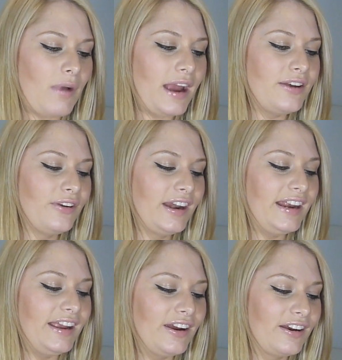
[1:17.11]
mine right
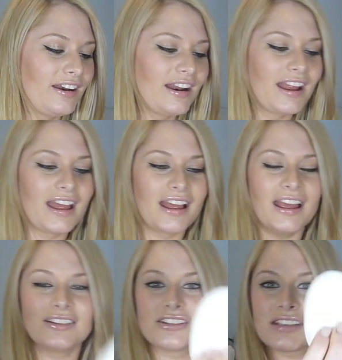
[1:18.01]
here.
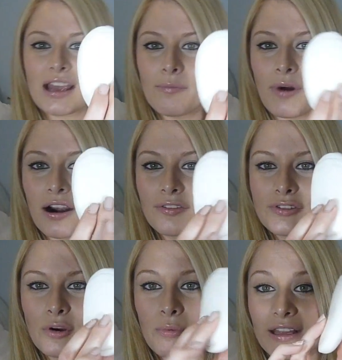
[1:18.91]
It's just like a bar of
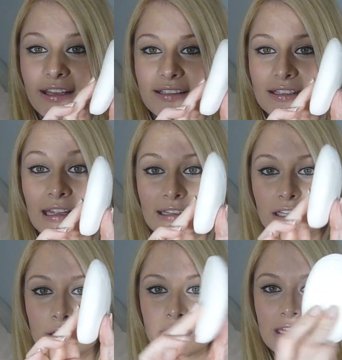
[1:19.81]
soap like this, like
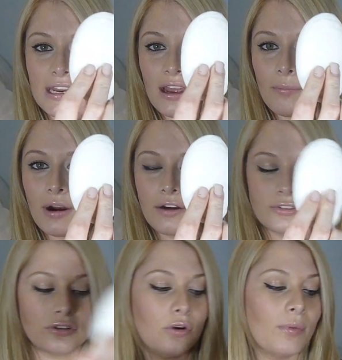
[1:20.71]
literally a bar
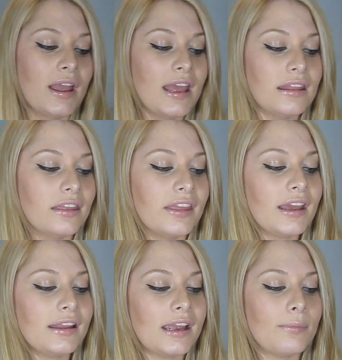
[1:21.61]
of soap. The
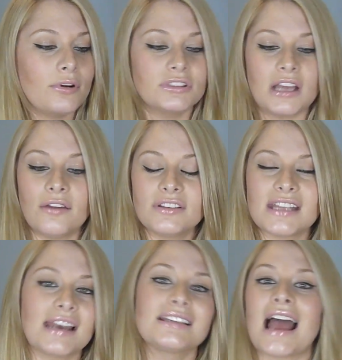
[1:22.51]
thing I like about Dove is
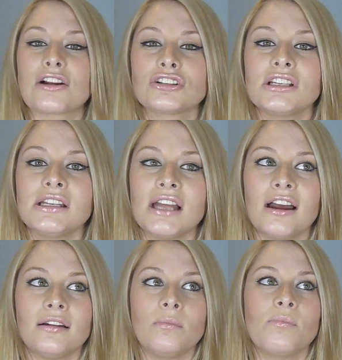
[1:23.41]
that it's actually
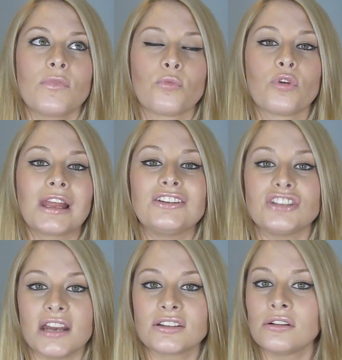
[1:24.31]
um, really
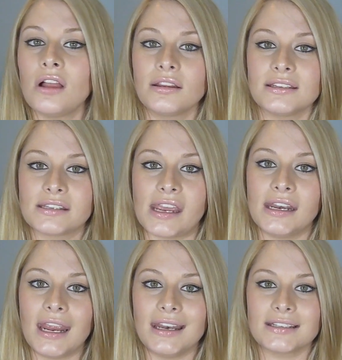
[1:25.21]
gentle on the
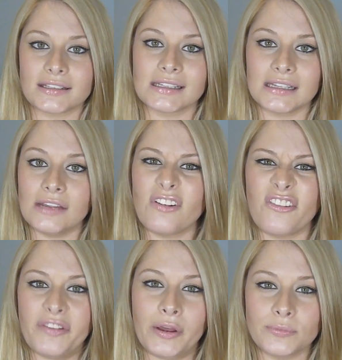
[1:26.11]
skin and it doesn't leave a
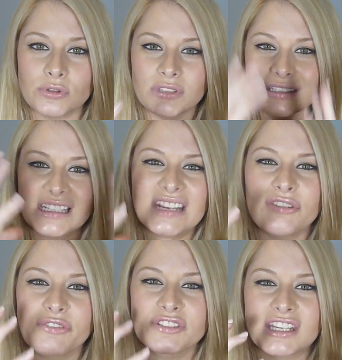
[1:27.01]
film. So it doesn't leave
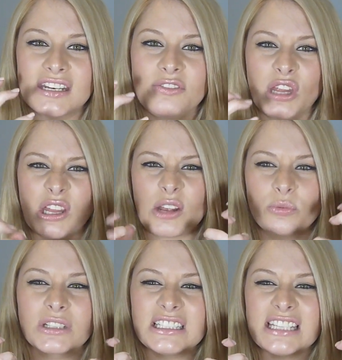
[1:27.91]
your skin feeling like
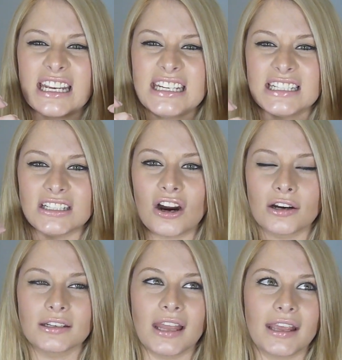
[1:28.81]
really tight and
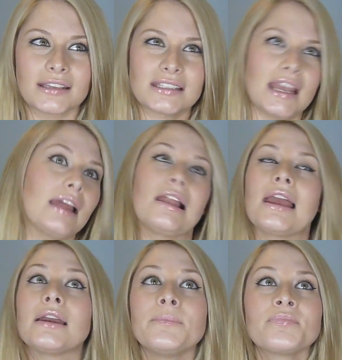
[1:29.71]
hard like say like